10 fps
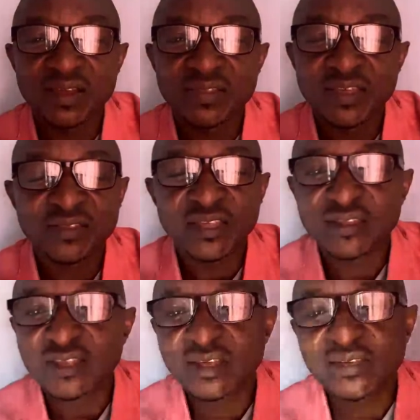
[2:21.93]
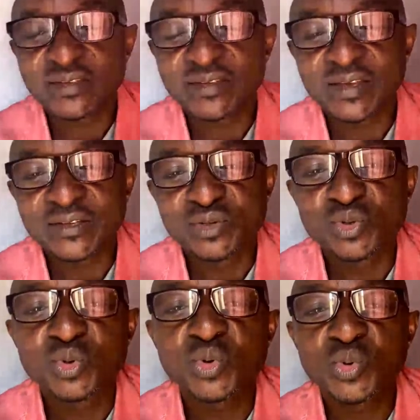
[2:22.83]
There is
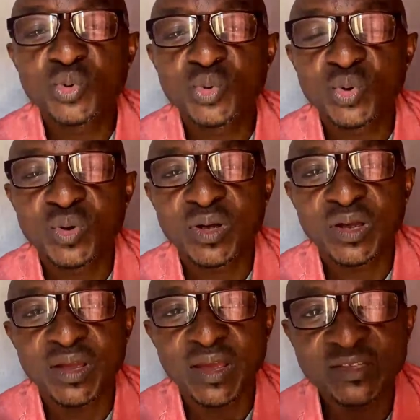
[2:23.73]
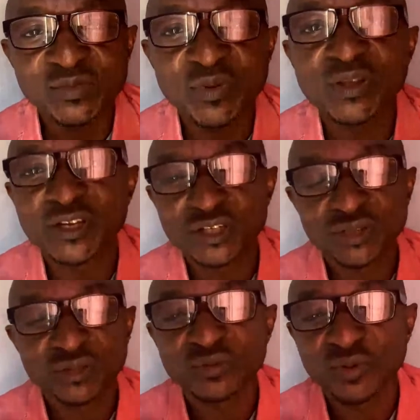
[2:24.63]
no
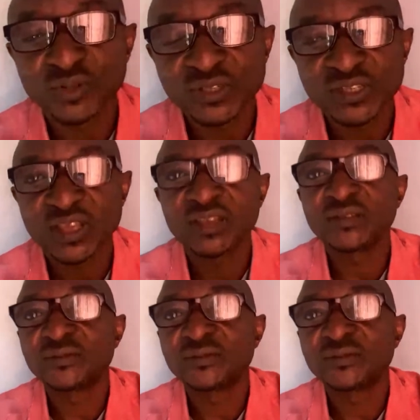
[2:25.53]
explanation on this thing.